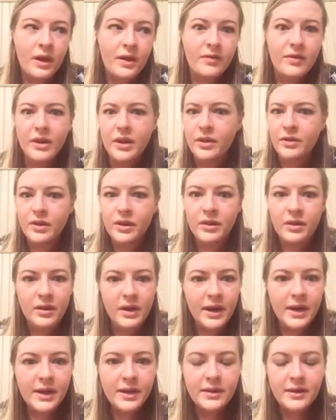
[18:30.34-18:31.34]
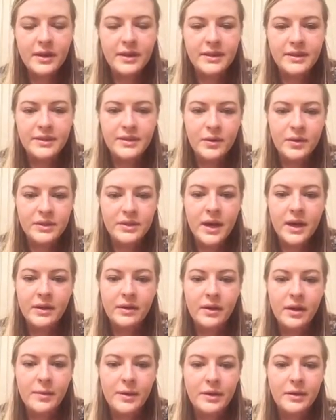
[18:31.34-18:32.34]
video the other night, and so I talked a
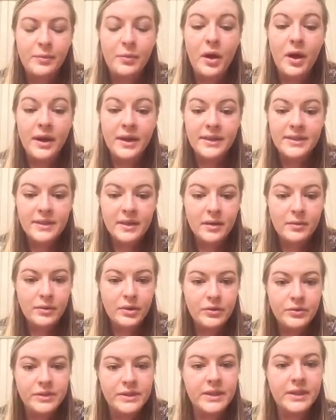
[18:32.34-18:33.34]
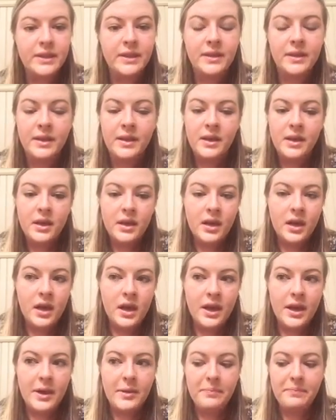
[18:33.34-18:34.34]
lot about the products that I'm using,
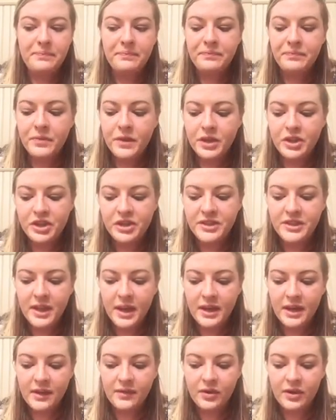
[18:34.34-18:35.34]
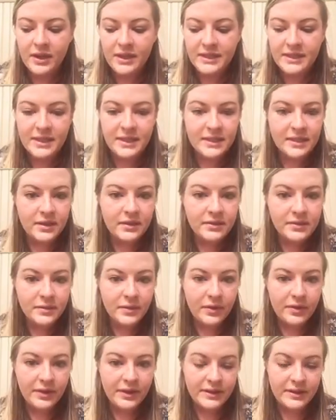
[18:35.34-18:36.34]
and just to kind of give you guys an idea of some
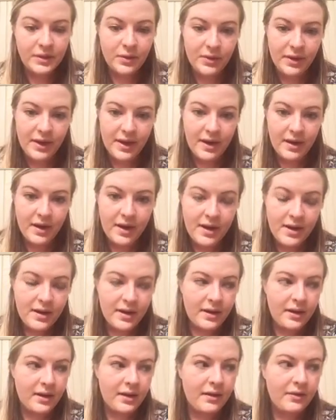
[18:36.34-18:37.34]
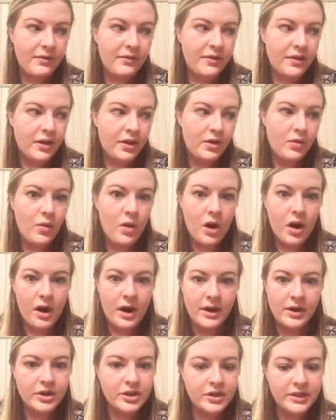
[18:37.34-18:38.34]
of the things that we carry. If you are
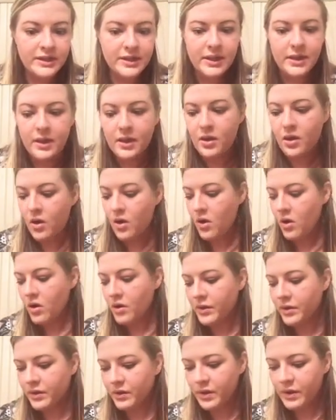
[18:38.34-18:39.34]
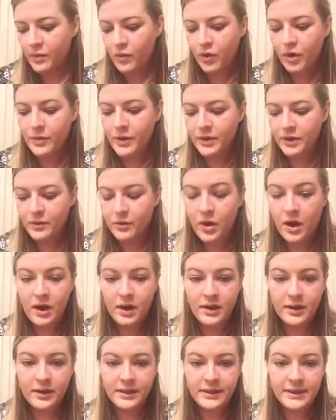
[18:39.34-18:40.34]
interested at all in learning more about the
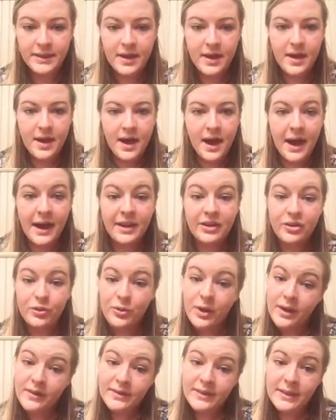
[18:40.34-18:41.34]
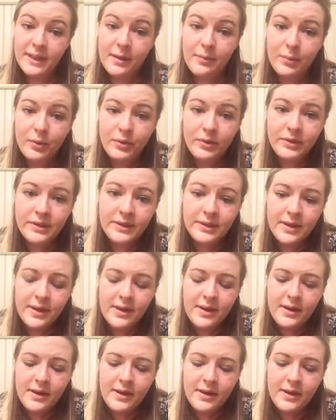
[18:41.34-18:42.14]
products, I do have samples